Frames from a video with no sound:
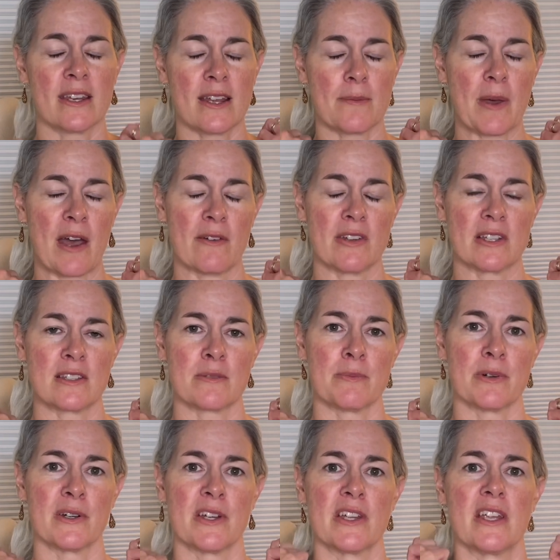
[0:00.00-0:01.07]
up having to
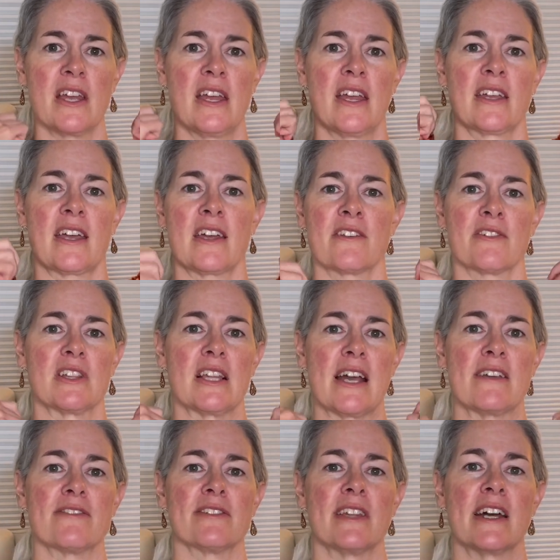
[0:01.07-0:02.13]
put kind of a
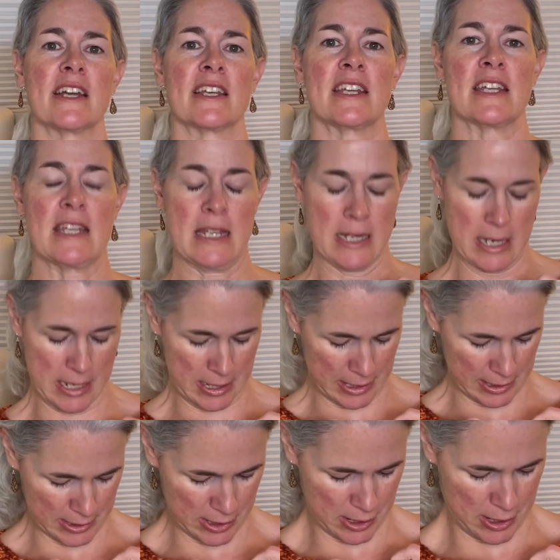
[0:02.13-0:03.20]
lifeline in at the
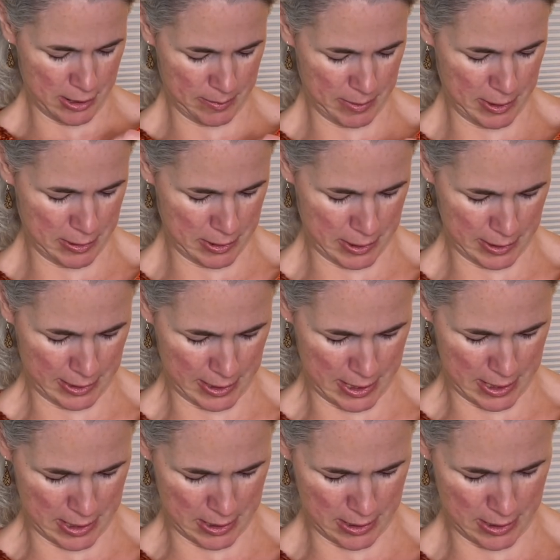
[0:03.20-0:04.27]
top. Here, let's
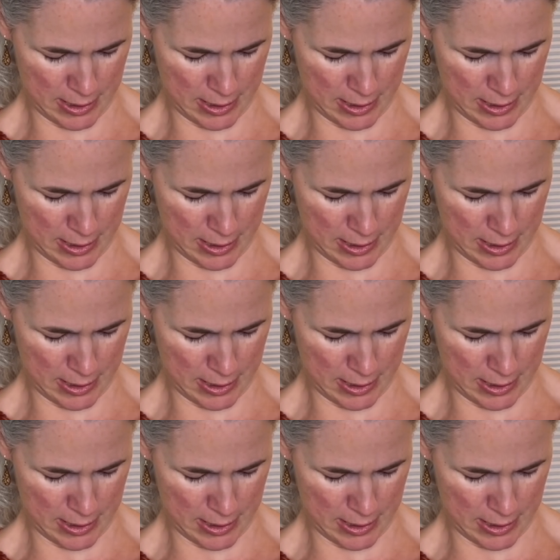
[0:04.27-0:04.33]
see.